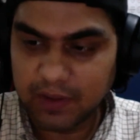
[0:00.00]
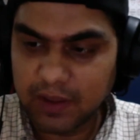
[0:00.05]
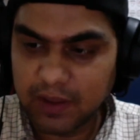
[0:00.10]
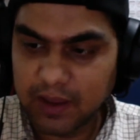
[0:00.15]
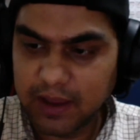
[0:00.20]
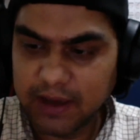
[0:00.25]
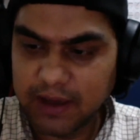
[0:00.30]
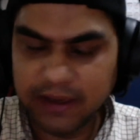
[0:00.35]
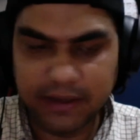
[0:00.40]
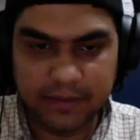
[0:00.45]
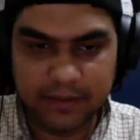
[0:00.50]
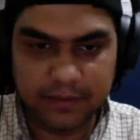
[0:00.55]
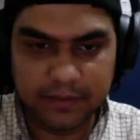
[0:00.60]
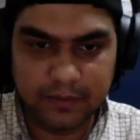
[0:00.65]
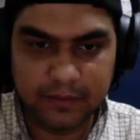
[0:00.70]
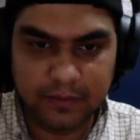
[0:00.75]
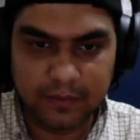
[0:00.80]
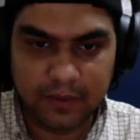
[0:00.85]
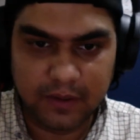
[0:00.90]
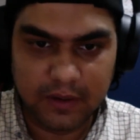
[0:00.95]
any
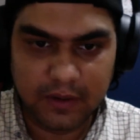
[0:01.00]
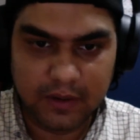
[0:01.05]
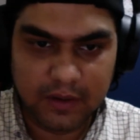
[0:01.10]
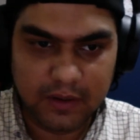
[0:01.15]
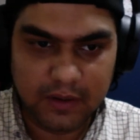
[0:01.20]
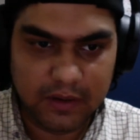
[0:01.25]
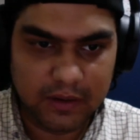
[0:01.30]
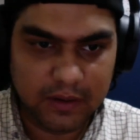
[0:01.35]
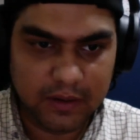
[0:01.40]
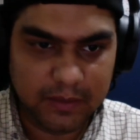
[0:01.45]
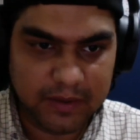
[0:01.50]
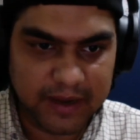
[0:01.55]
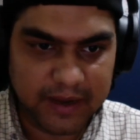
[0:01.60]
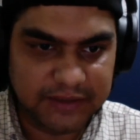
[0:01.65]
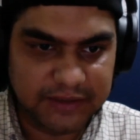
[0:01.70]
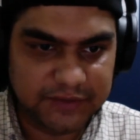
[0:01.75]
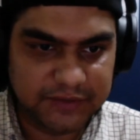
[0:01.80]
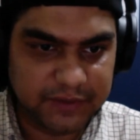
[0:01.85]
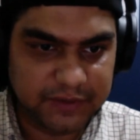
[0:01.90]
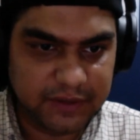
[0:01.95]

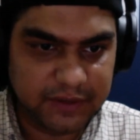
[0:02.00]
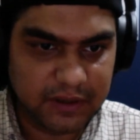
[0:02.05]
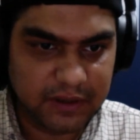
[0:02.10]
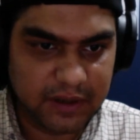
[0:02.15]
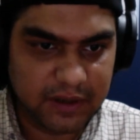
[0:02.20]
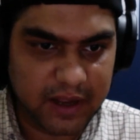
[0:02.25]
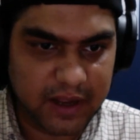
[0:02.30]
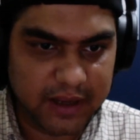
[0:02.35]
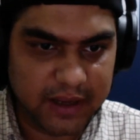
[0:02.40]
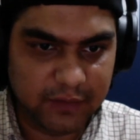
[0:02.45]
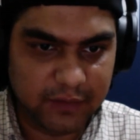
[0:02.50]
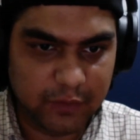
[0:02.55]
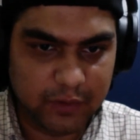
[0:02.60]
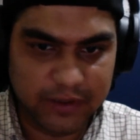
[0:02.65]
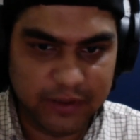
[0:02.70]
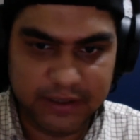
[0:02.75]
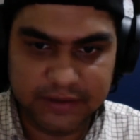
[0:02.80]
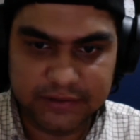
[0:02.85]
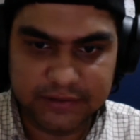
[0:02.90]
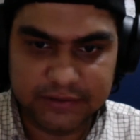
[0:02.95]
appliance with a higher
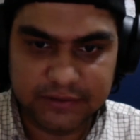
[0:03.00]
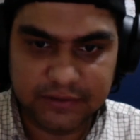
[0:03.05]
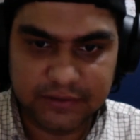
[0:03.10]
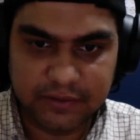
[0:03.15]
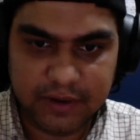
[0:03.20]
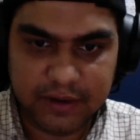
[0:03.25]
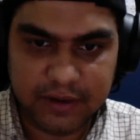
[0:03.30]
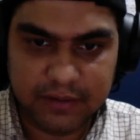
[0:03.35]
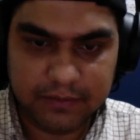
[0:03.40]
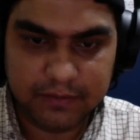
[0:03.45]
voltage, right?